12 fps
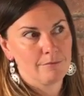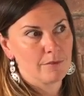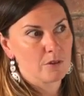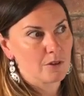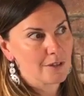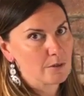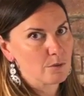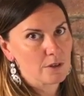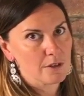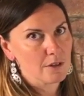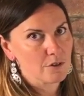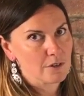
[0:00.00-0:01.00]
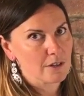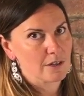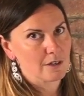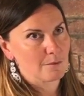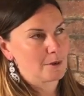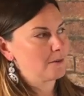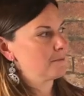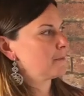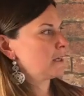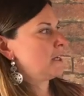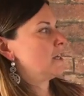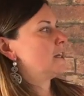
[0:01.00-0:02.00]
So that's really interesting to me.
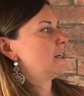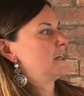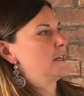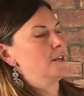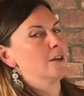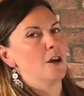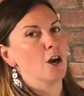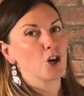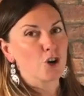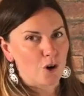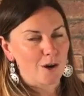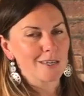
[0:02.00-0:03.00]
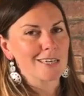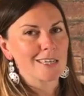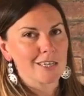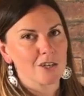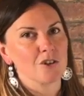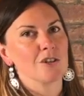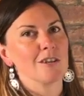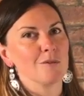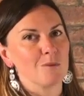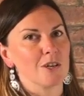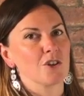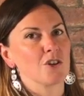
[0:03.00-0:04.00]
A chronic condition in
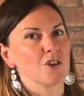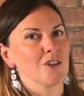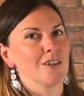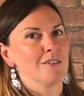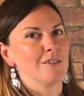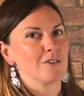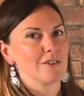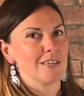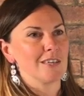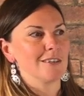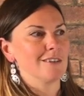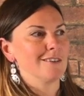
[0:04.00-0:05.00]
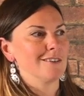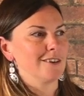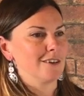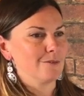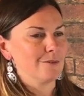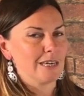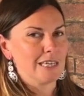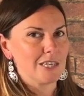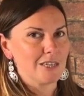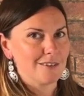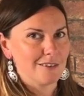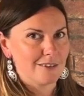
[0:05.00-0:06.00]
which there's a, you know, a
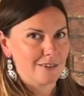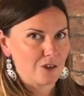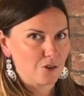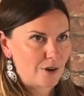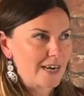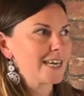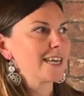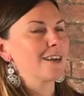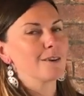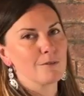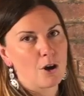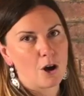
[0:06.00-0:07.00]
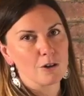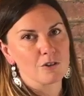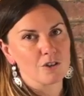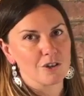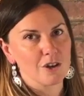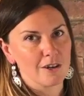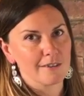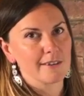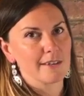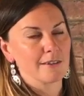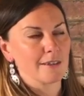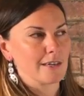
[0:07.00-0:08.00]
degrading of collagen
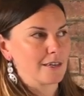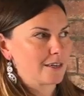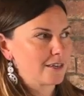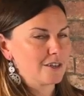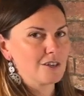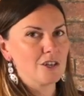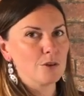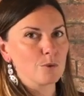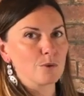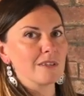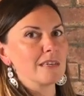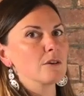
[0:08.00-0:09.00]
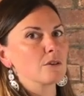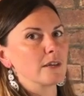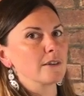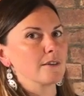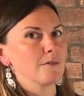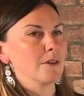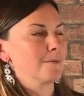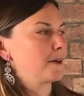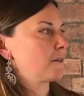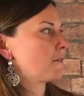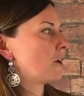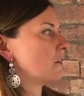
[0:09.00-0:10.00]
content, like a continual decrease of the
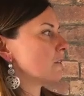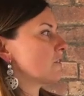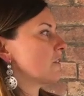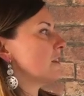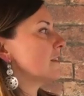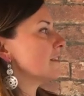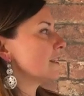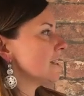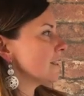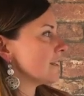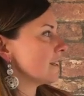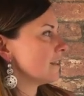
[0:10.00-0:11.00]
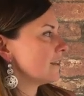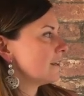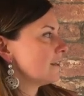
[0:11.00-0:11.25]
amount of collagen in the tendon.